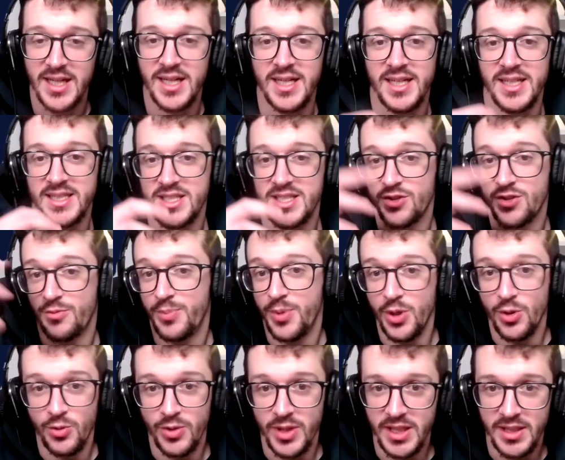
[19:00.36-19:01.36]
In terms of
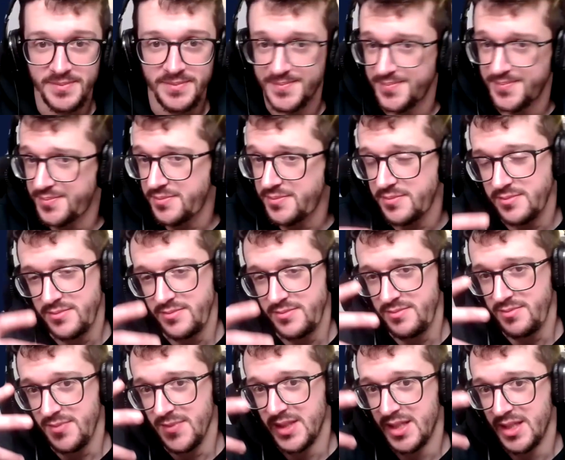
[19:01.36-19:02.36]
viewing,
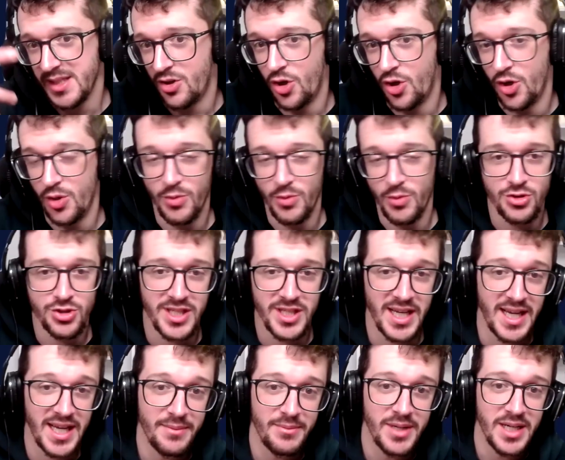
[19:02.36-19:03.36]
almost
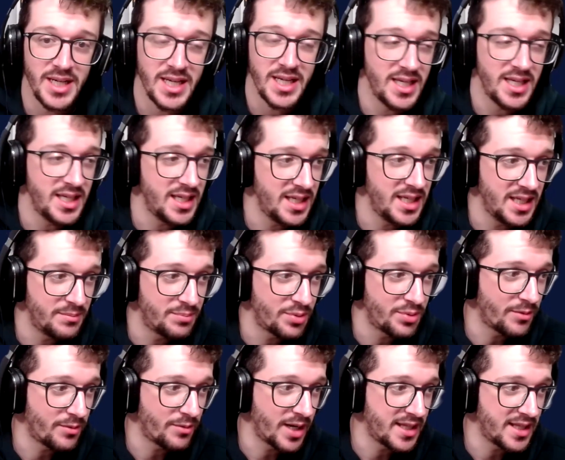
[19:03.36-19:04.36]
every
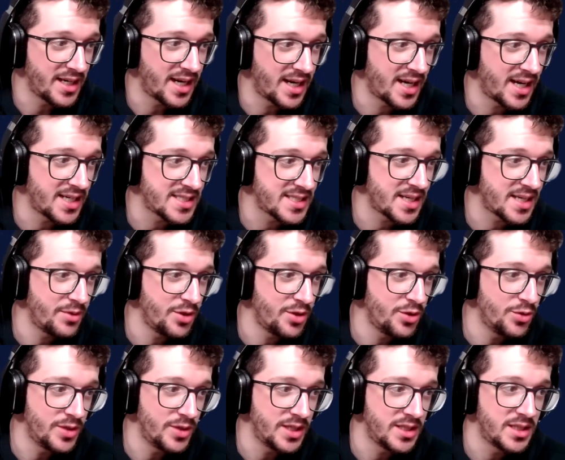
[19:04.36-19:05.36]
provider has a
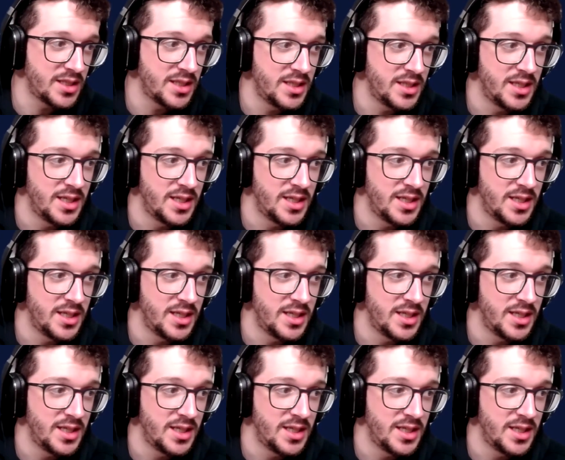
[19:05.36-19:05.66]
viewing